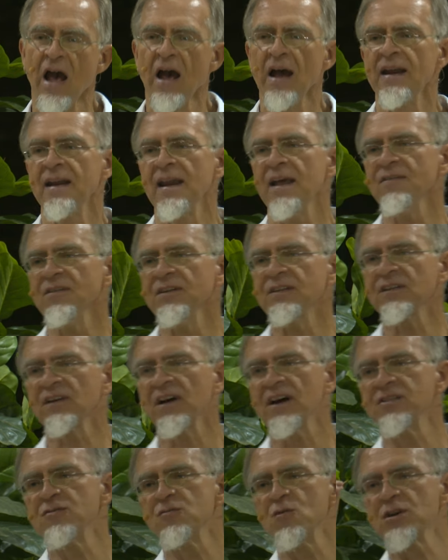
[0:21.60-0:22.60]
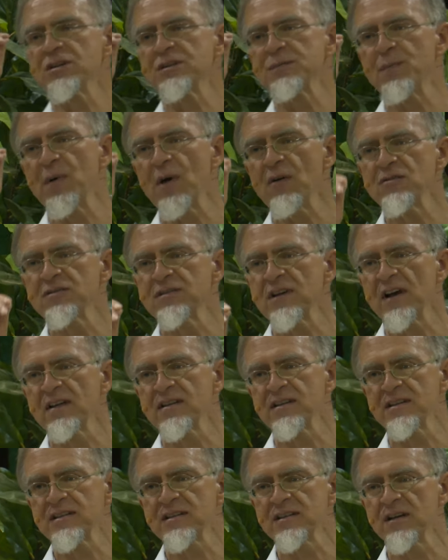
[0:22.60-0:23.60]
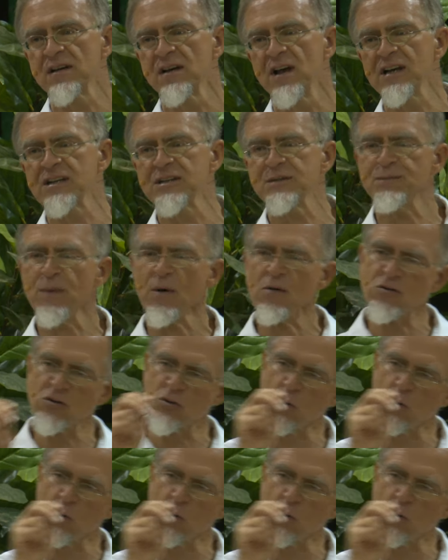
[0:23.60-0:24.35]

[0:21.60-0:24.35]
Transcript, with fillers: Never try to expose others. Expose